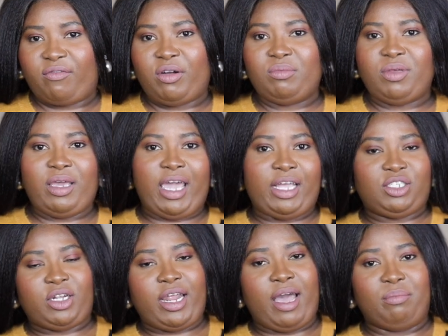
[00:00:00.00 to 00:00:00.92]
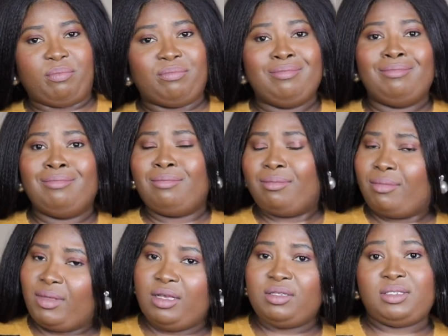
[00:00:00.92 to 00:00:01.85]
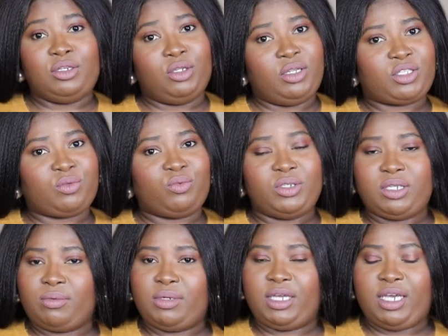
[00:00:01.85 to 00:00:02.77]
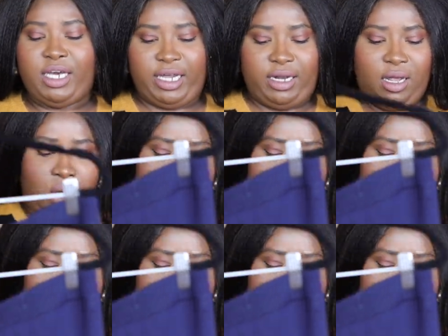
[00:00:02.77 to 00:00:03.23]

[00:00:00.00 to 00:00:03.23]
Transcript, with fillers: from H&M. Still looks really, really good.